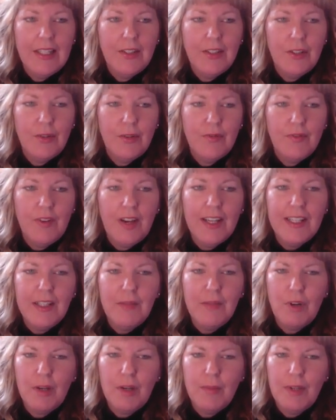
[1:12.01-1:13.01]
So, to find
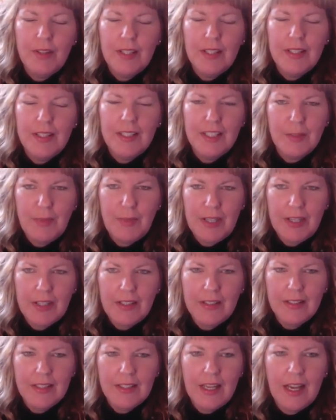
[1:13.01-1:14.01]
out more about this
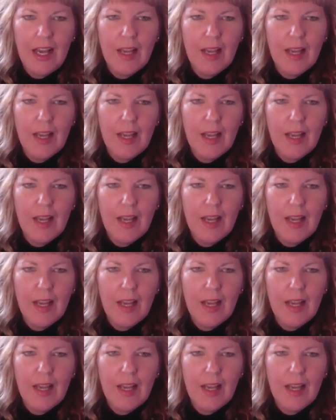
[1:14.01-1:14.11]
experience,